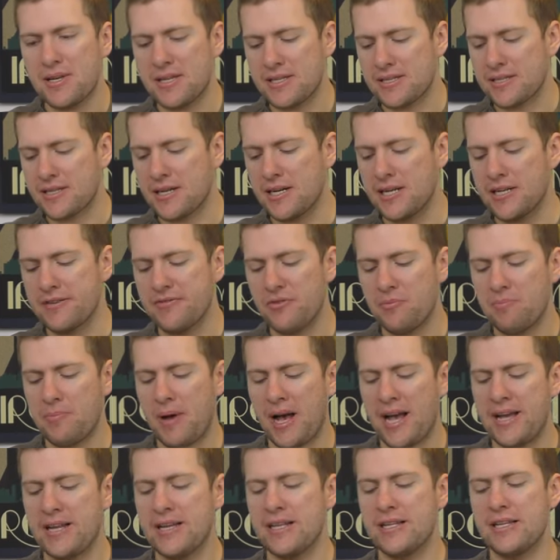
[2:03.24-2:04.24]
is kind of a
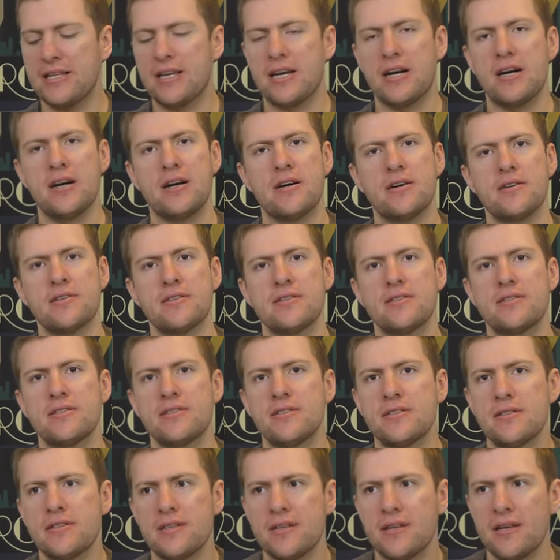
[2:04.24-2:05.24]
pain in the ass,
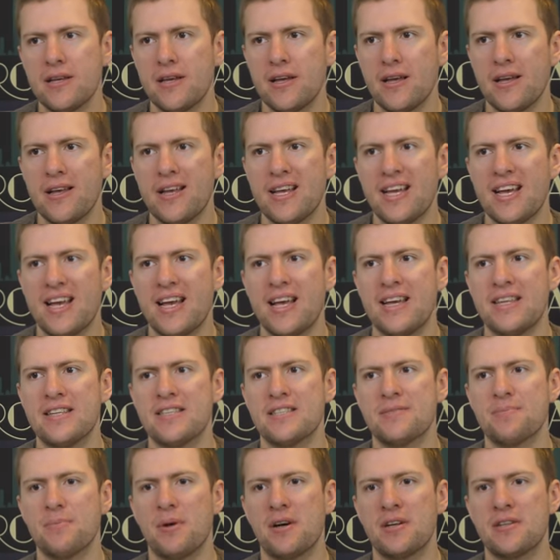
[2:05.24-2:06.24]
in
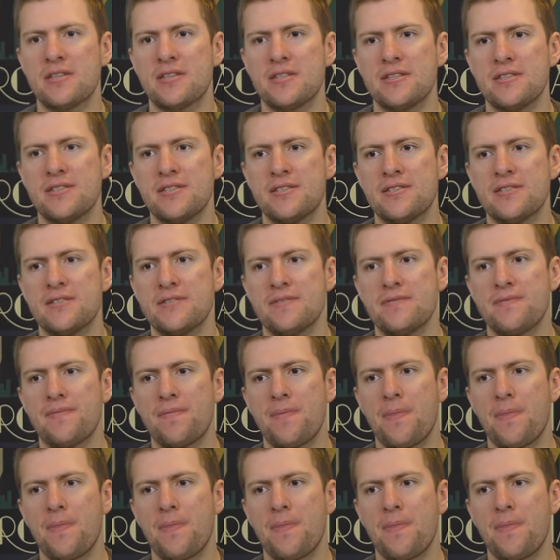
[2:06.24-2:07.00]
as much as